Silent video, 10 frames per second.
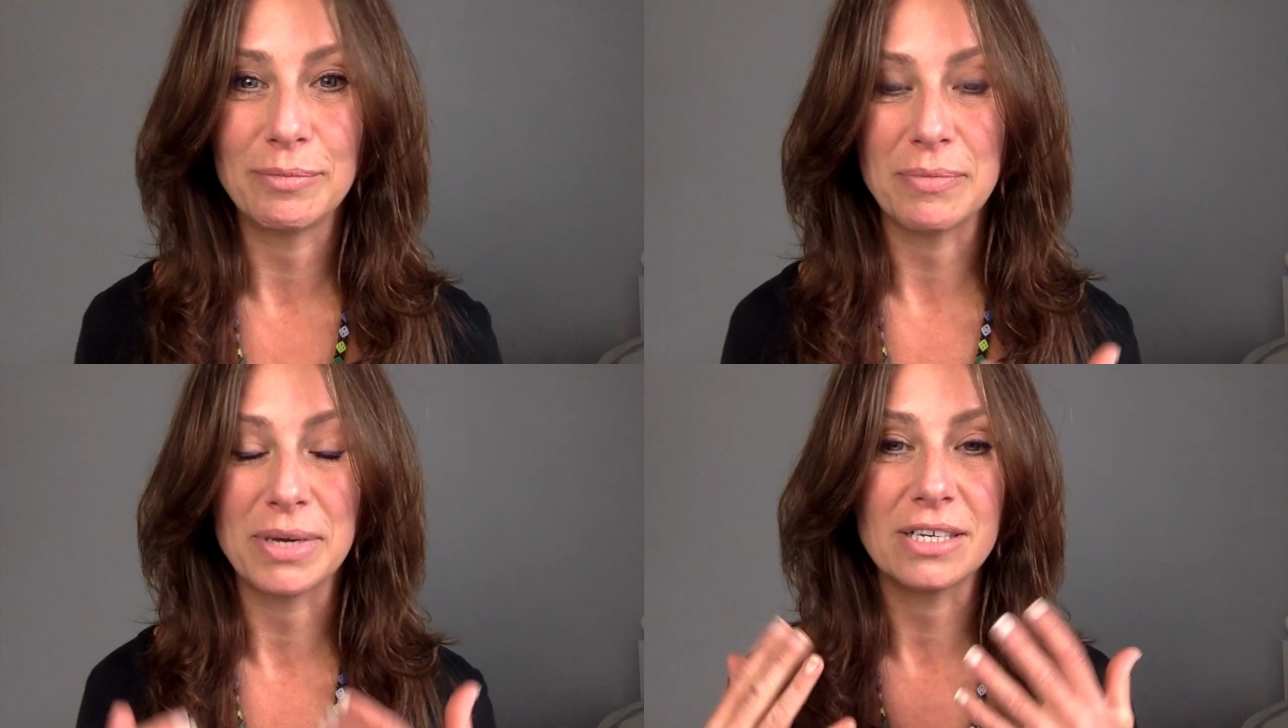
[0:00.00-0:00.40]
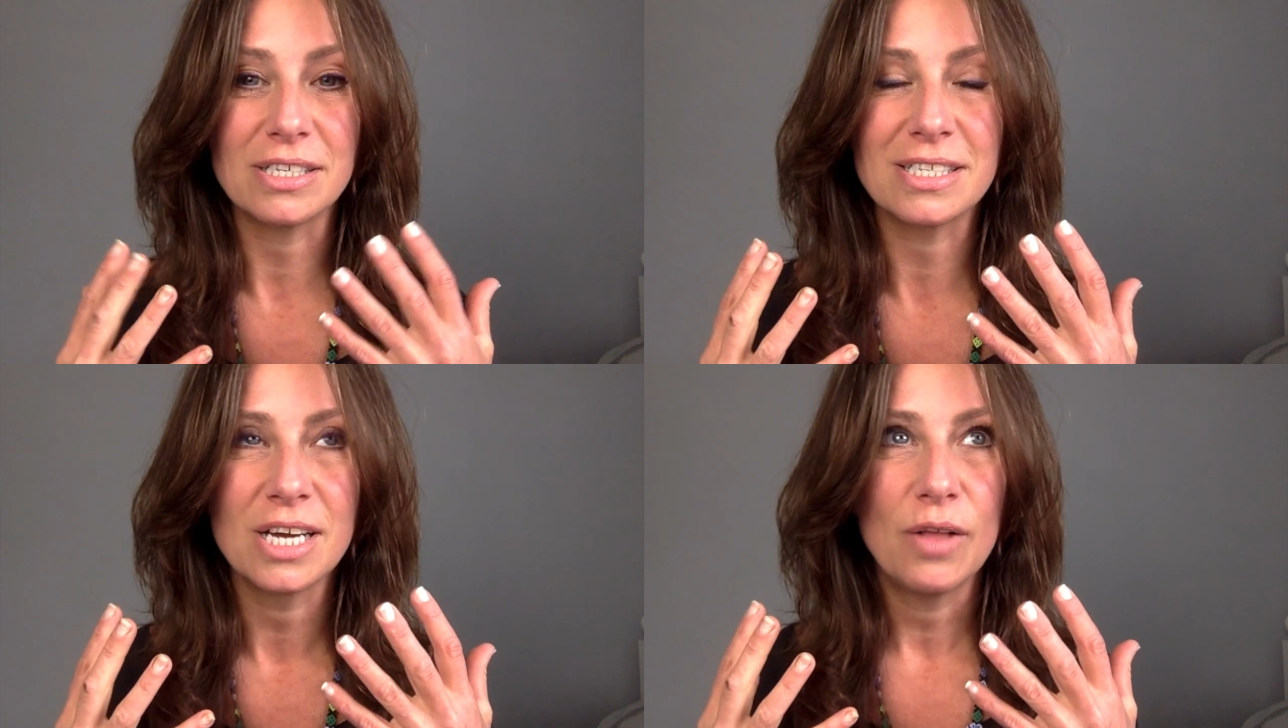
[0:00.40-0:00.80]

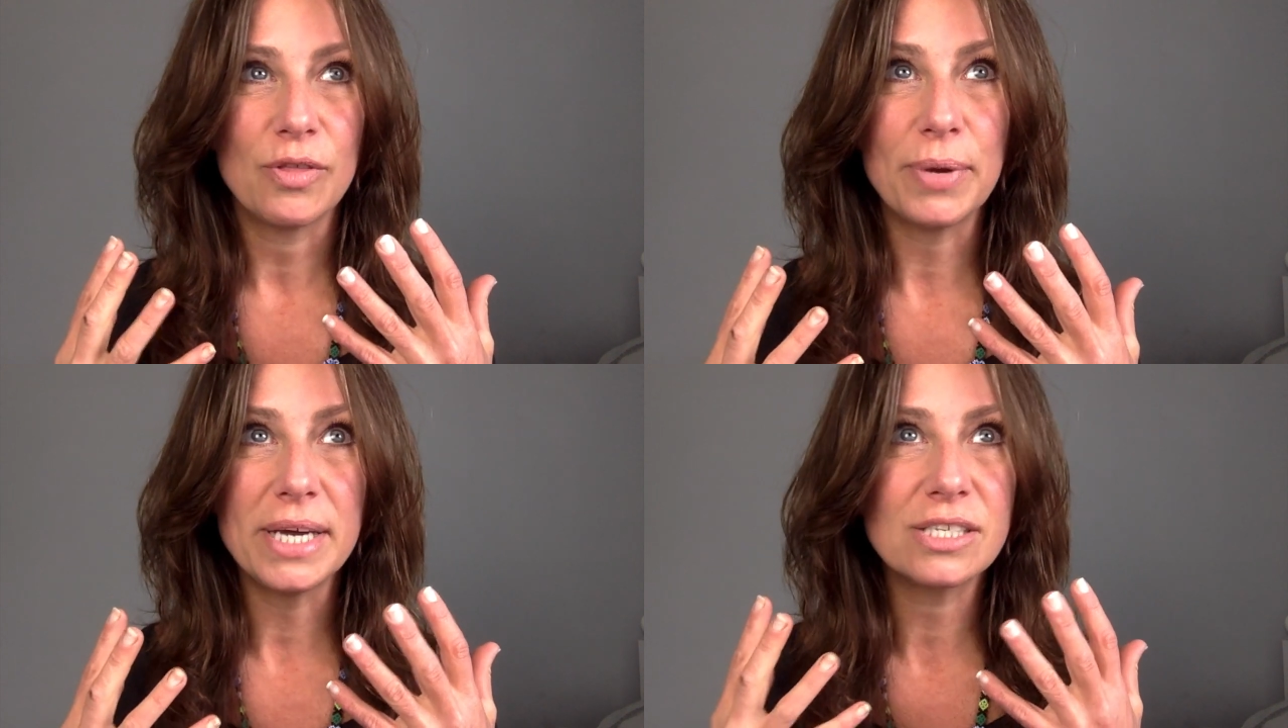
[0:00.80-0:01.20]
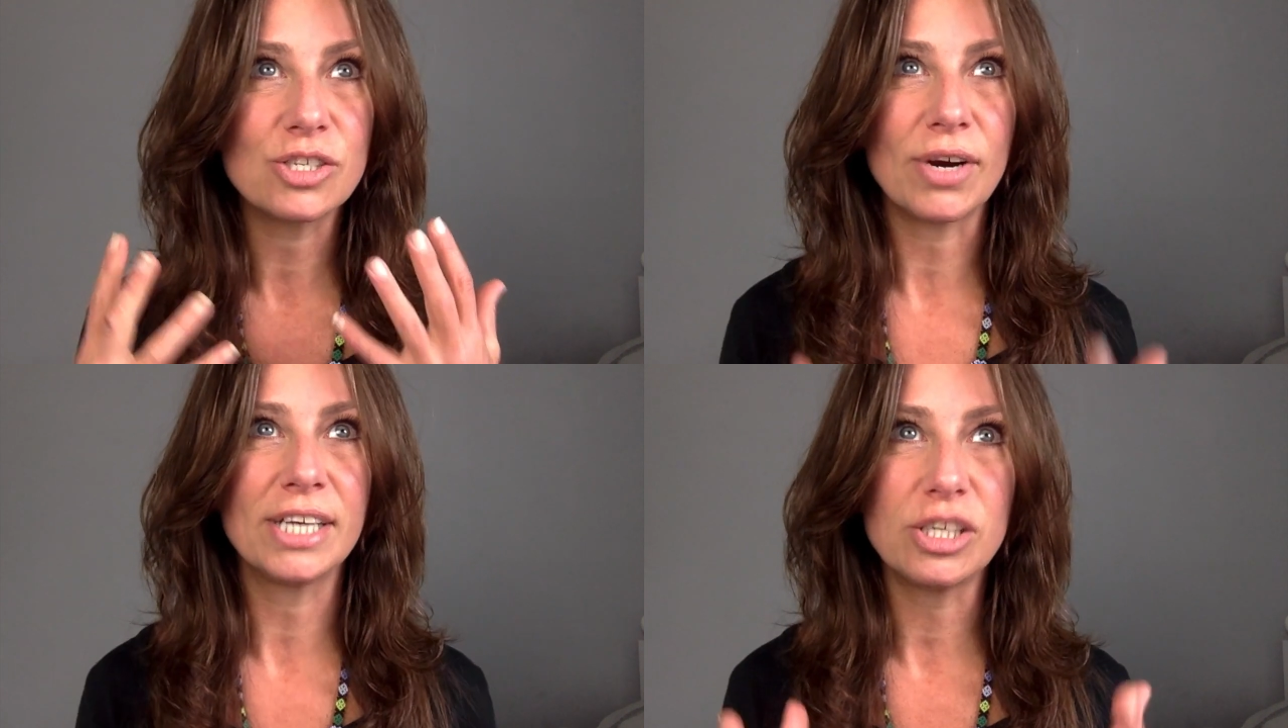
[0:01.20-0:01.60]
because the piece
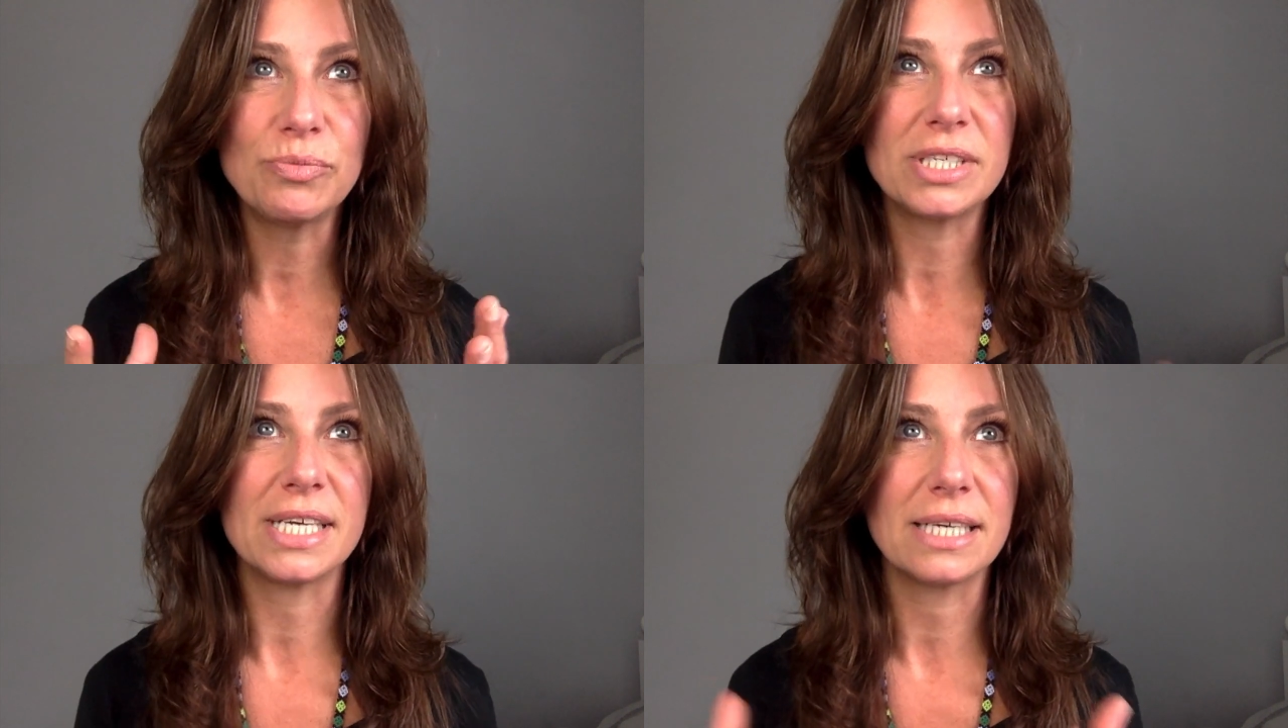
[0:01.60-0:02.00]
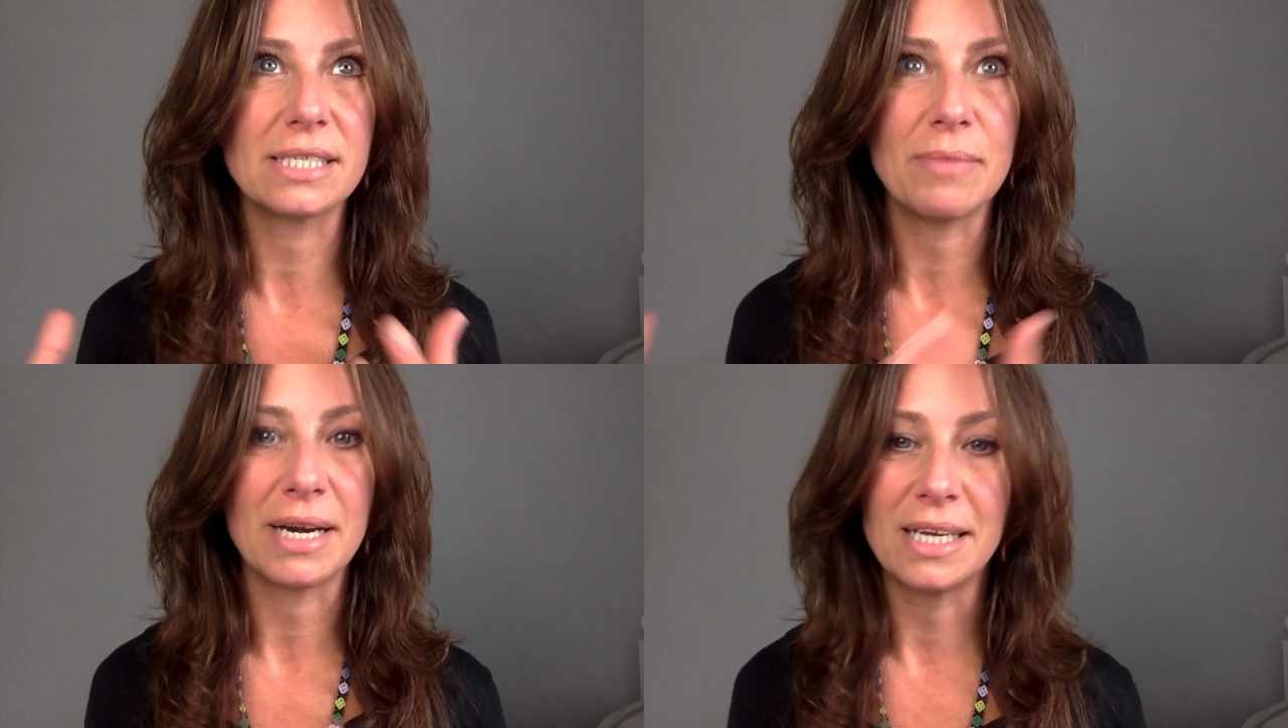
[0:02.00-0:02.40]
strangely
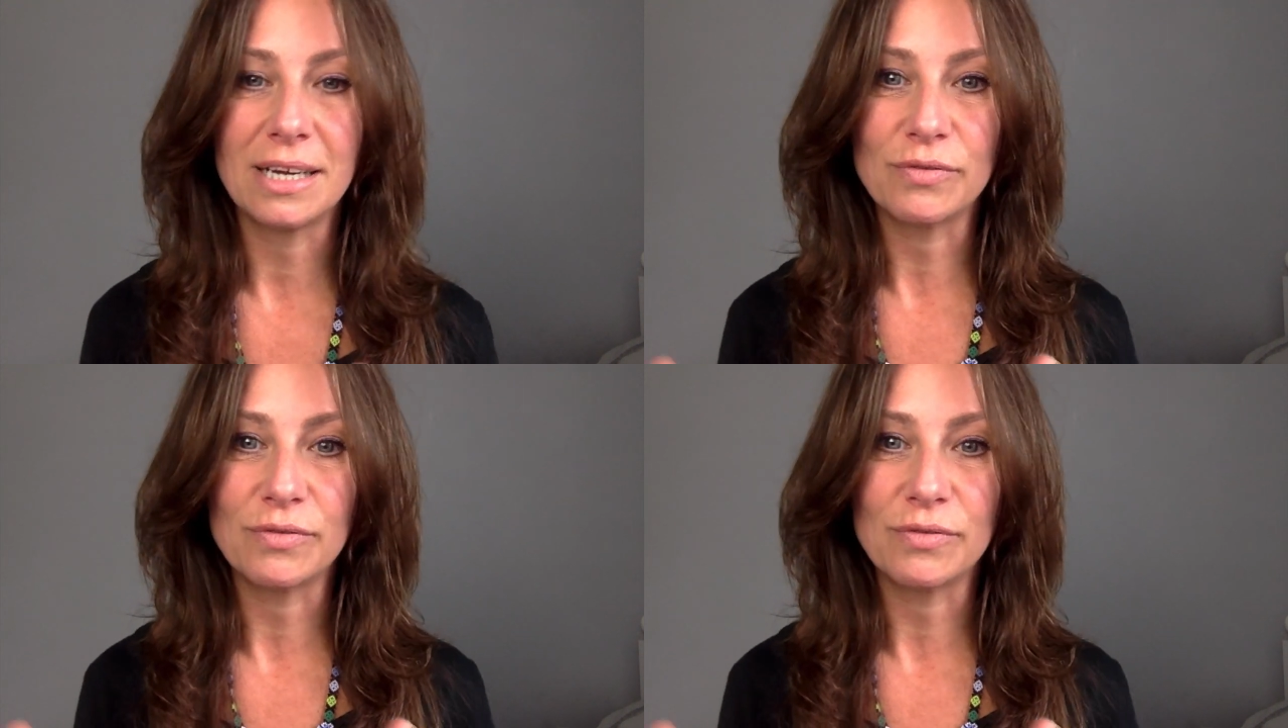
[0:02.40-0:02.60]
predicts many